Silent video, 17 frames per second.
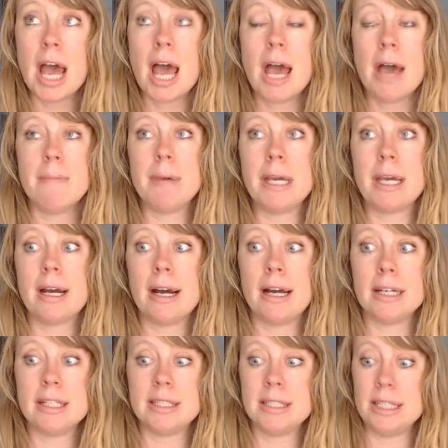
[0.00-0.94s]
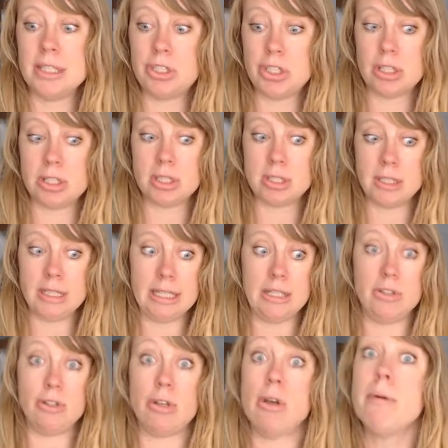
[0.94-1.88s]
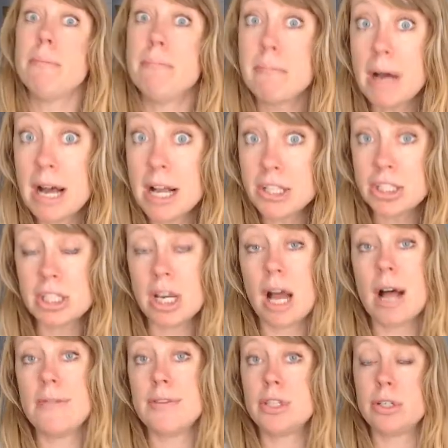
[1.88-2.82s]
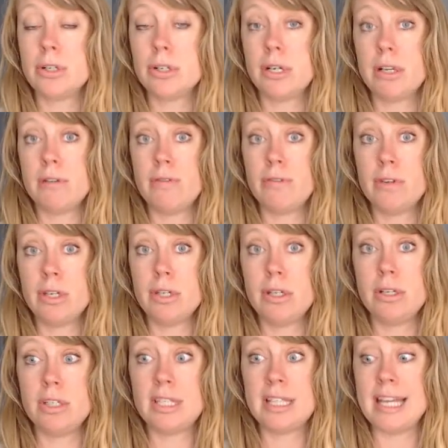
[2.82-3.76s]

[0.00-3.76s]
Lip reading: because they just eat too much of certain foods.